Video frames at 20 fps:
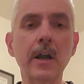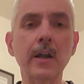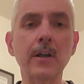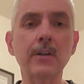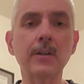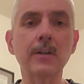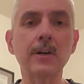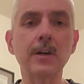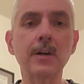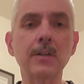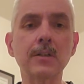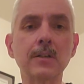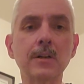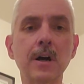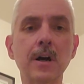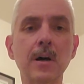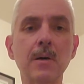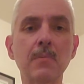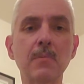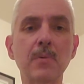it does
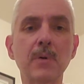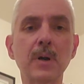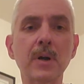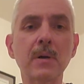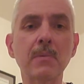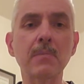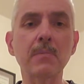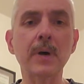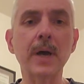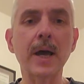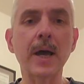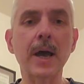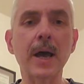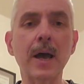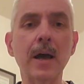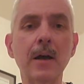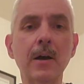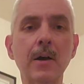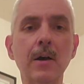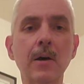not bring
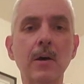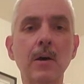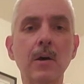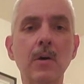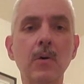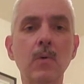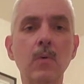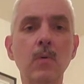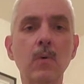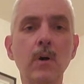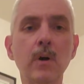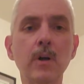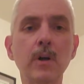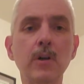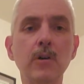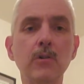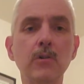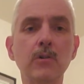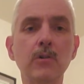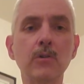back what
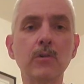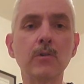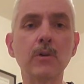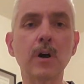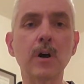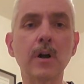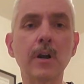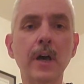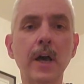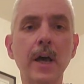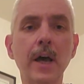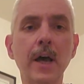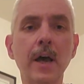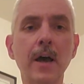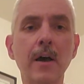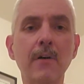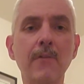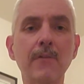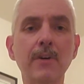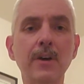you do not
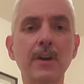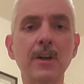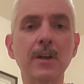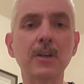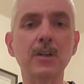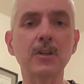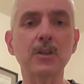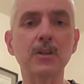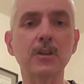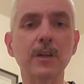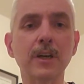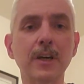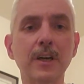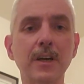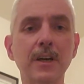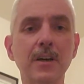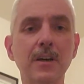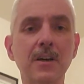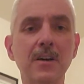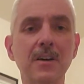have initially.
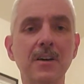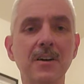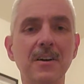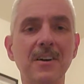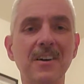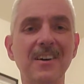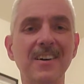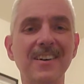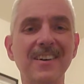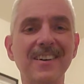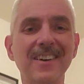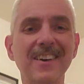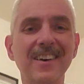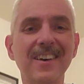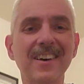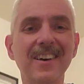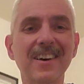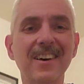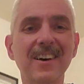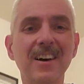
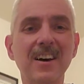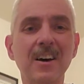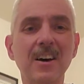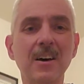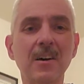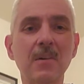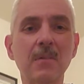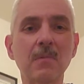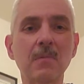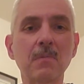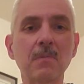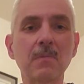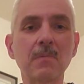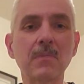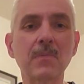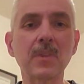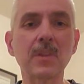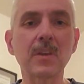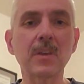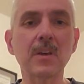um,
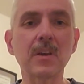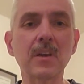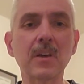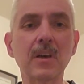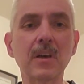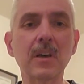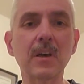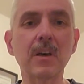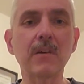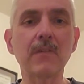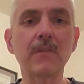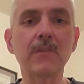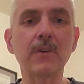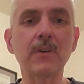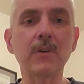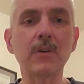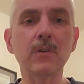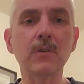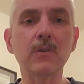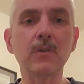if
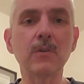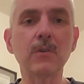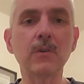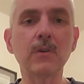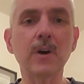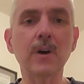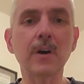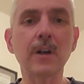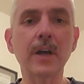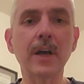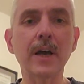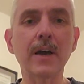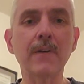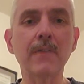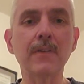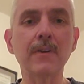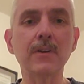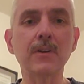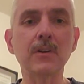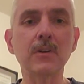you do not have
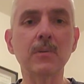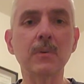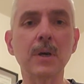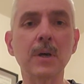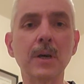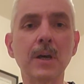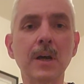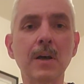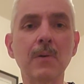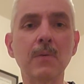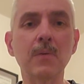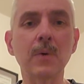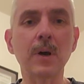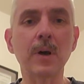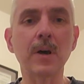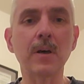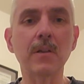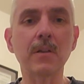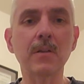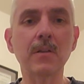it to begin
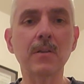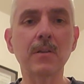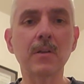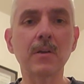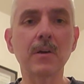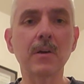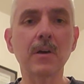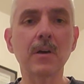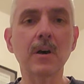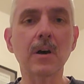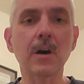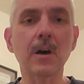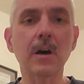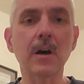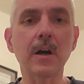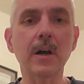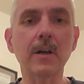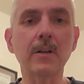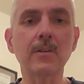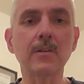with,
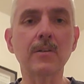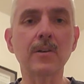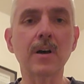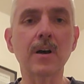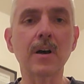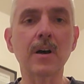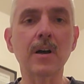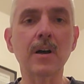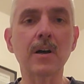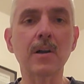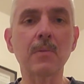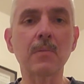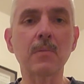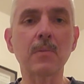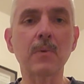it's not gonna